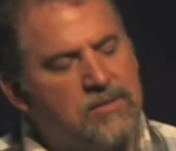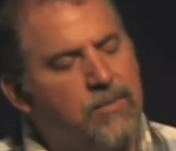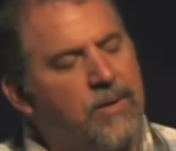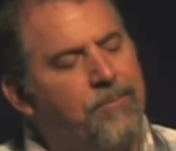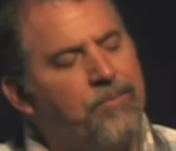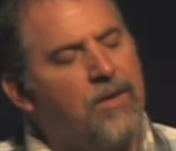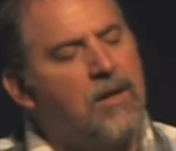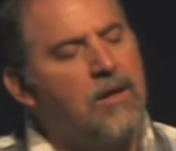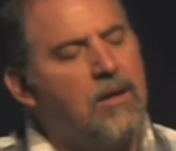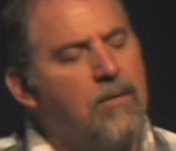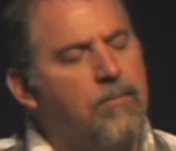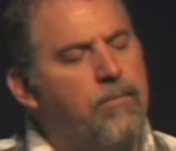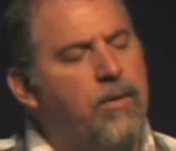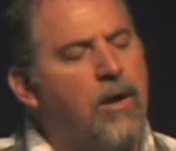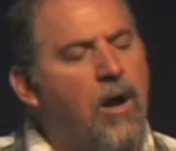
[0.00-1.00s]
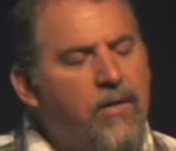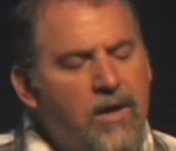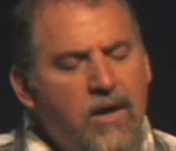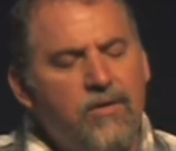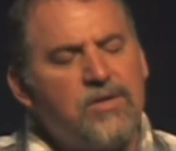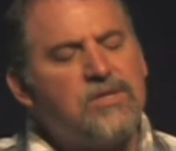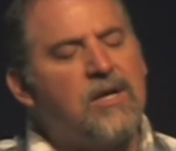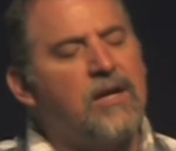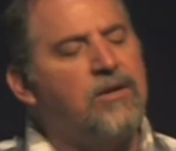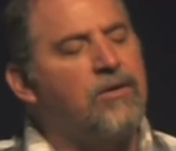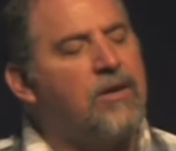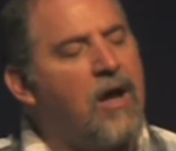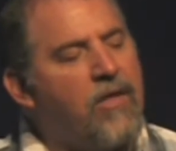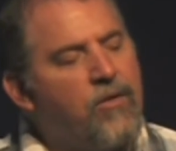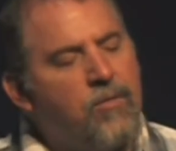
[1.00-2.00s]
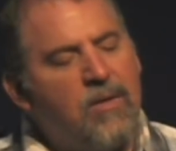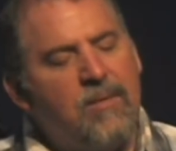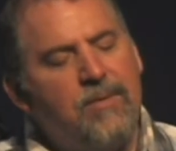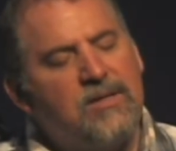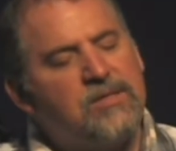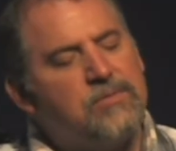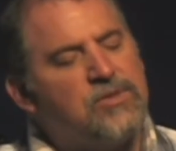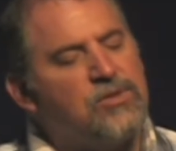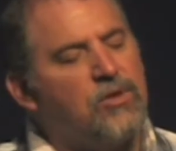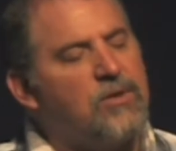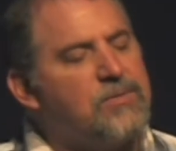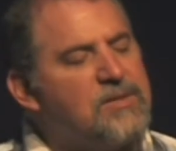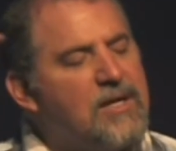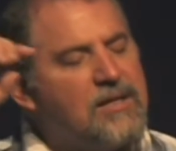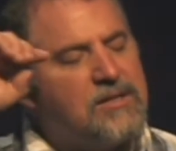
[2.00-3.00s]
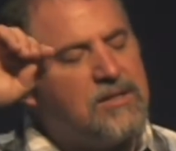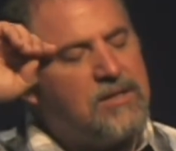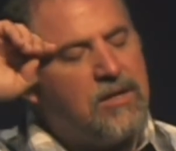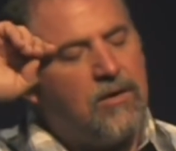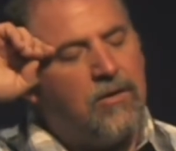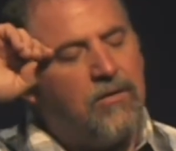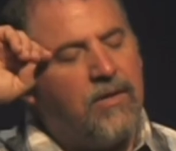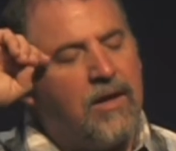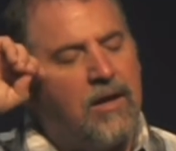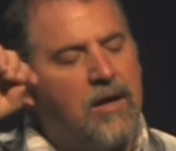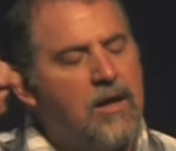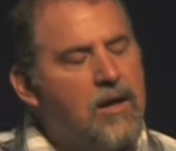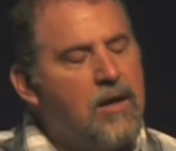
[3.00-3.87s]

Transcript: But but on the other side, dear God, there may be some circumstances here that,